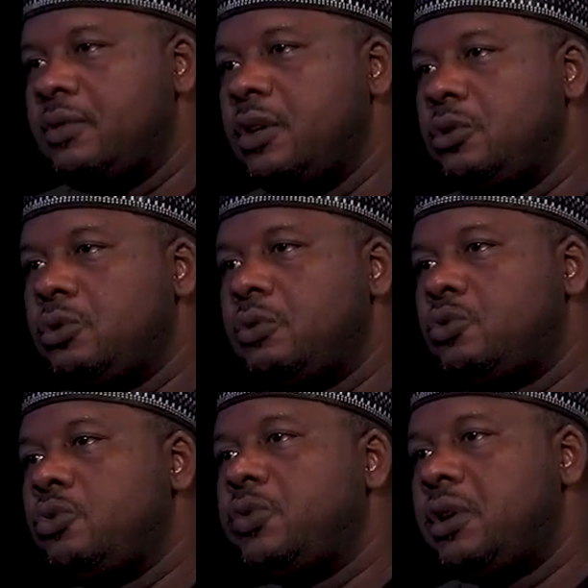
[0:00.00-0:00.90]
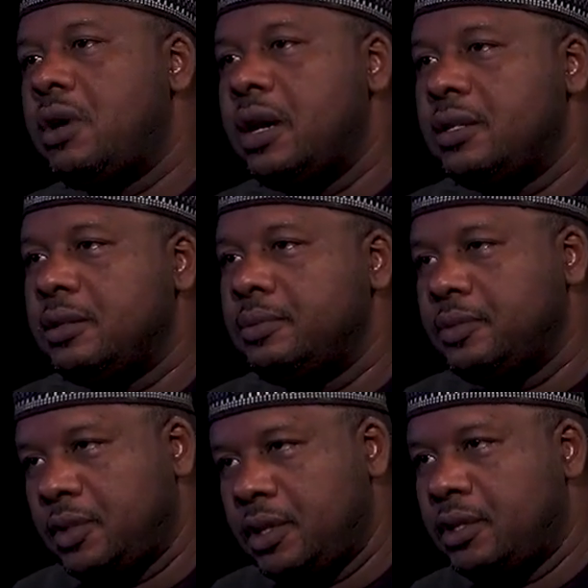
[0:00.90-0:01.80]
the issue of true federalism.
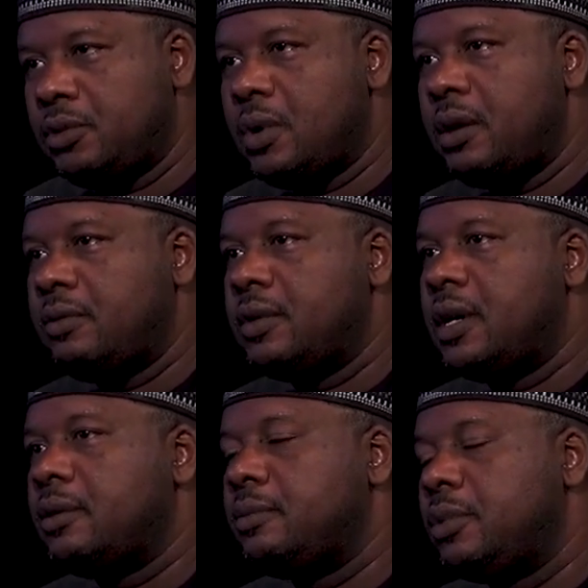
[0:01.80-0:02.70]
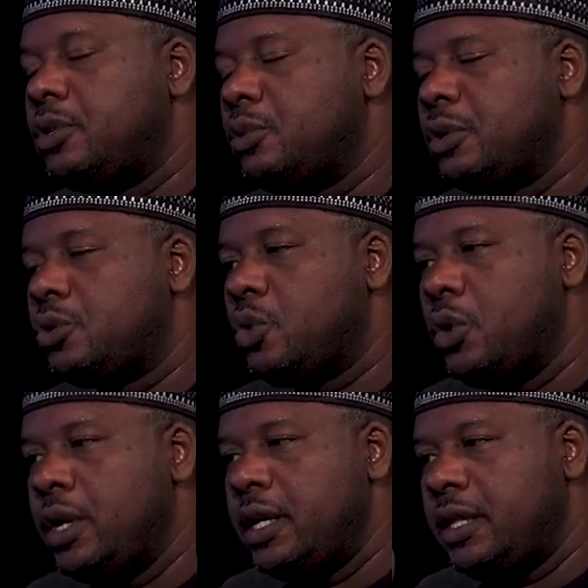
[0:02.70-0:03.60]
Mm. It's one of the principles.
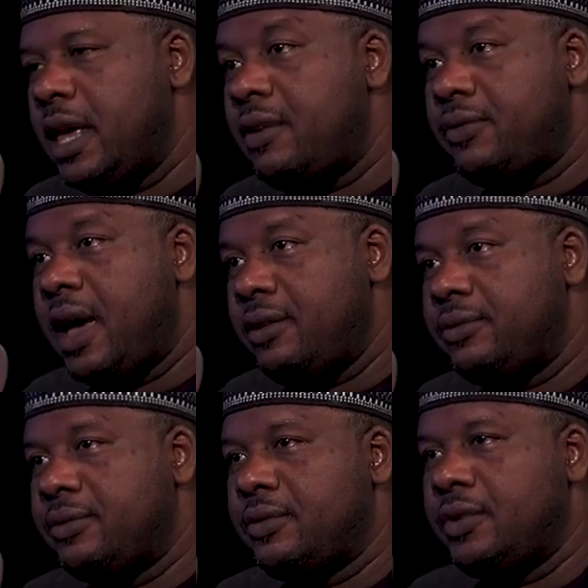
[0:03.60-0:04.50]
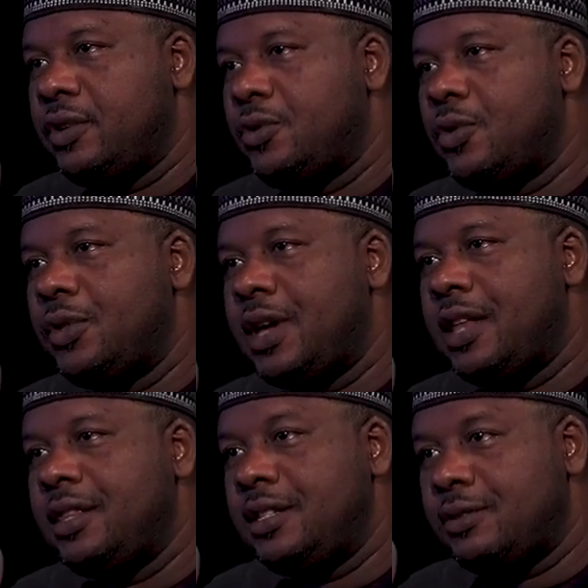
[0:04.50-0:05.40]
So there are five, you know,
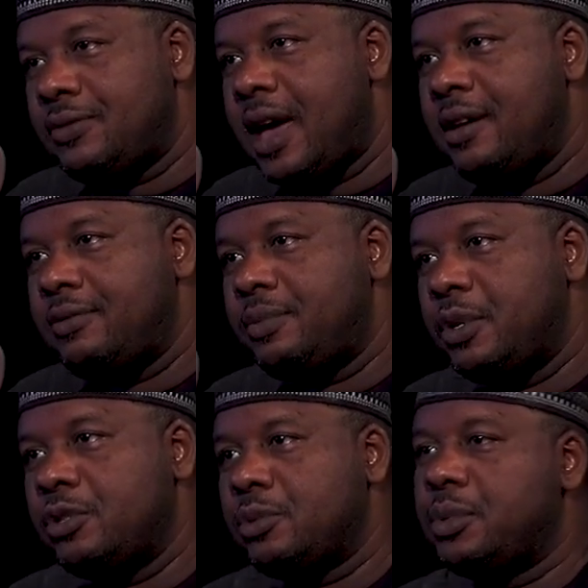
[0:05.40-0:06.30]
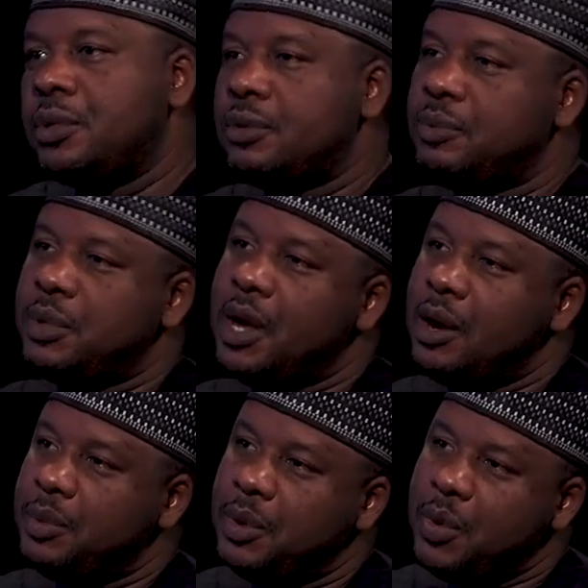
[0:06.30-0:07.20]
and these five principles of
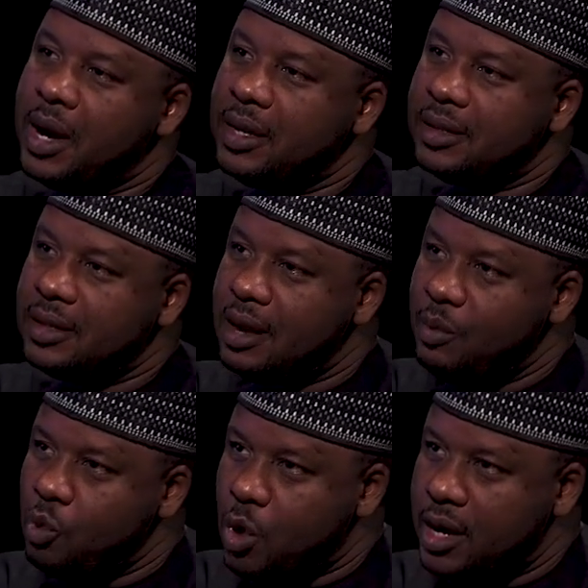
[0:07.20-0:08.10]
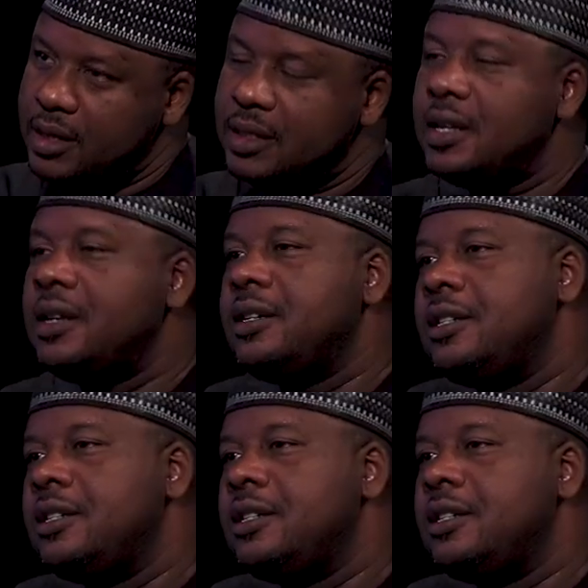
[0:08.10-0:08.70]
PRP were the same ones in